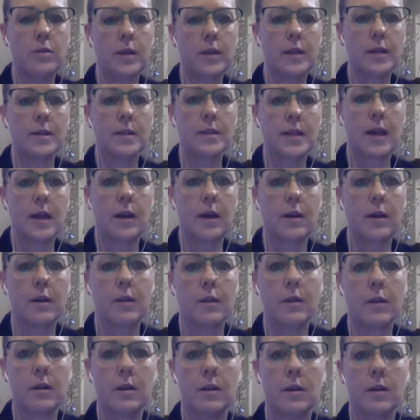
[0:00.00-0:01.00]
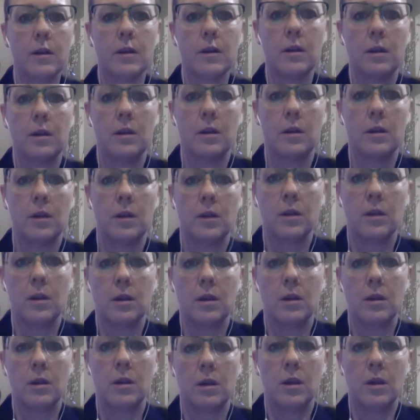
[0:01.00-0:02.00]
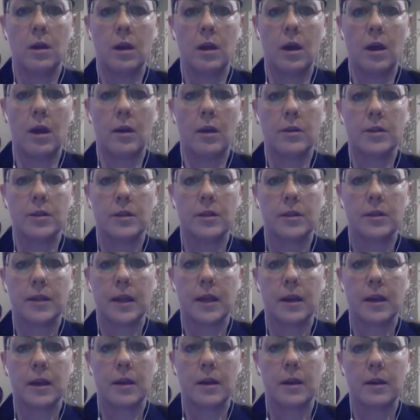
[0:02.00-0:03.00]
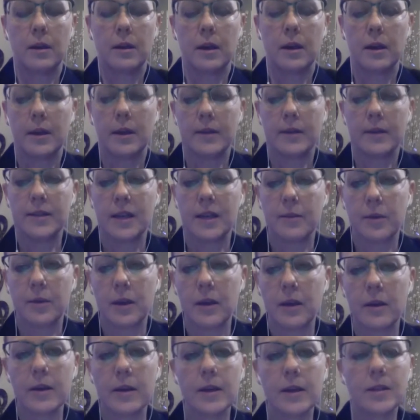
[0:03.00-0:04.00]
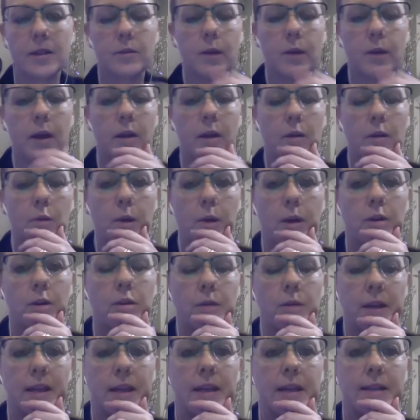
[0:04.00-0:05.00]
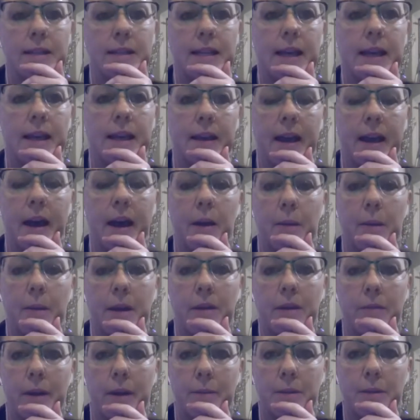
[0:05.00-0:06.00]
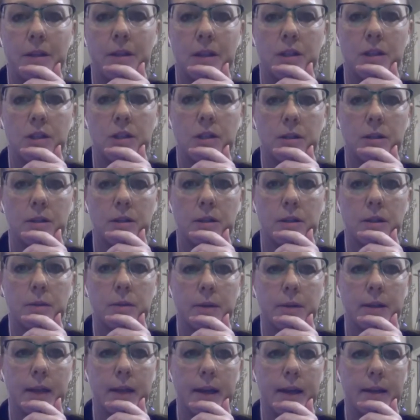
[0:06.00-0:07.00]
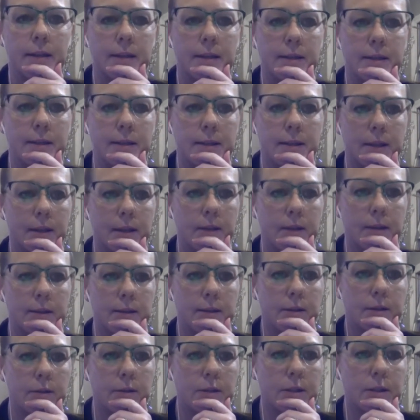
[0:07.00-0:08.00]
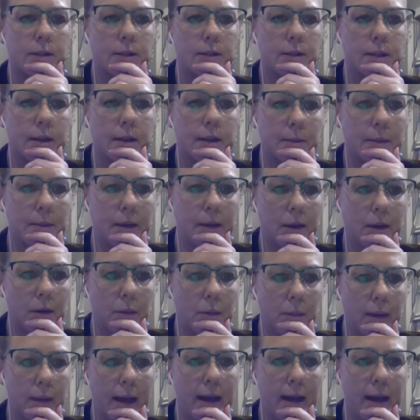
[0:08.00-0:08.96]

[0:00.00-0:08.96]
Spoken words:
tell, I'll just get an example here. It's well where you can indicate how many repetitions you would like to see. So just yeah. let me go back.